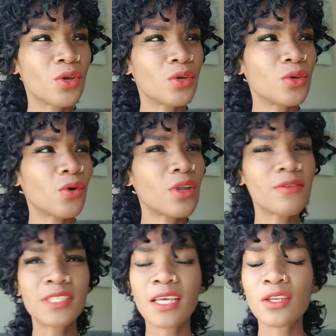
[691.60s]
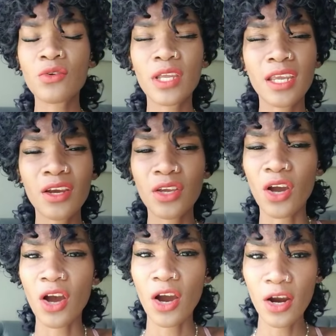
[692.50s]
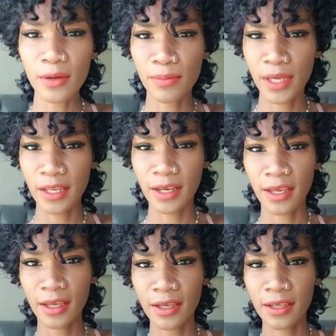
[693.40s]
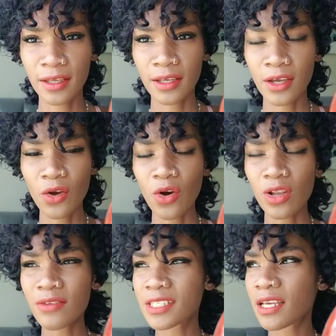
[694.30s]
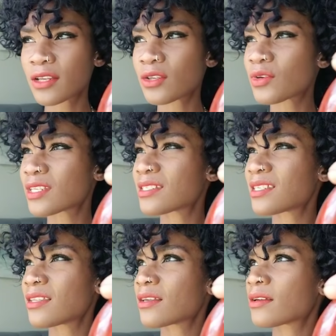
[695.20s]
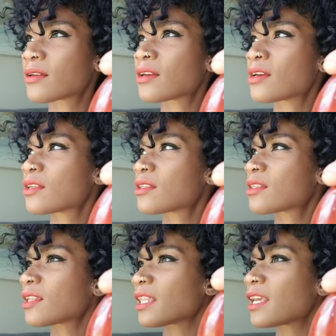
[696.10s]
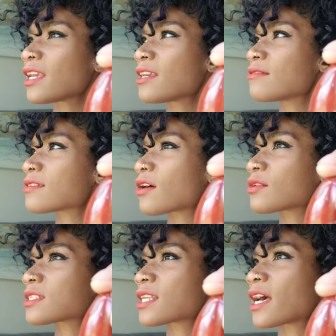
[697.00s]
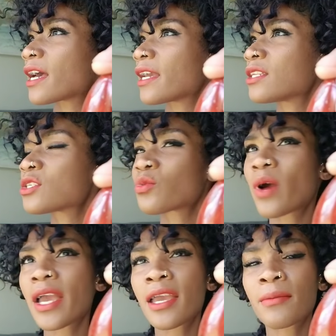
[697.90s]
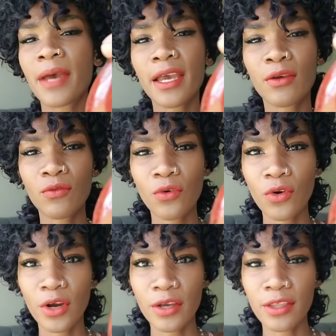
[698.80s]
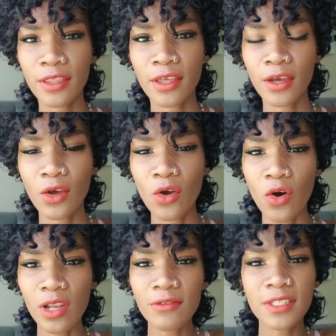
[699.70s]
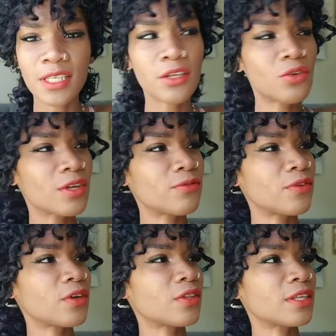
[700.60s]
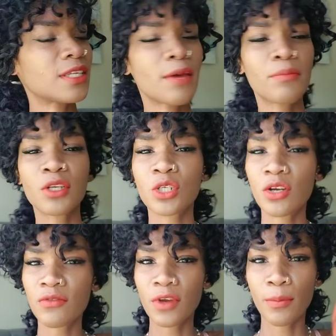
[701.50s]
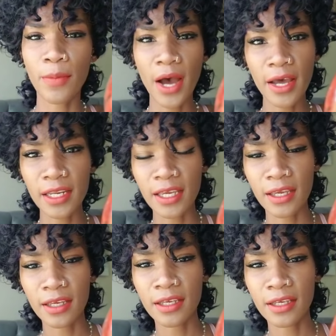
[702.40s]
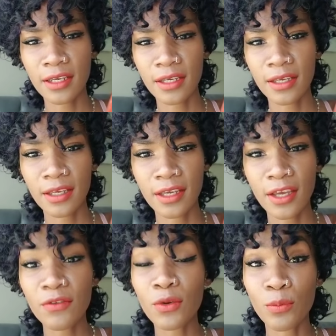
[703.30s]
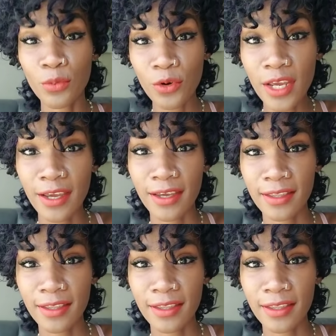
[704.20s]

all of a sudden you can hear your heart beating. All of a sudden you can see the leaves outside swaying back and forth. All of a sudden you can feel the temperature of your body if you breathe.